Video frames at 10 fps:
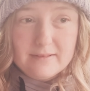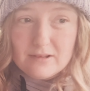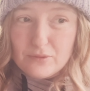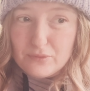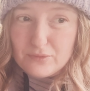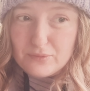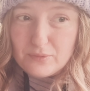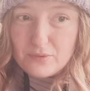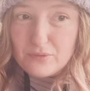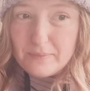this
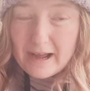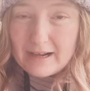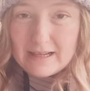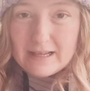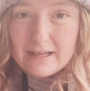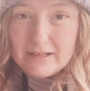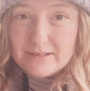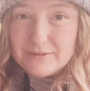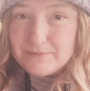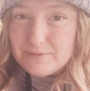was back in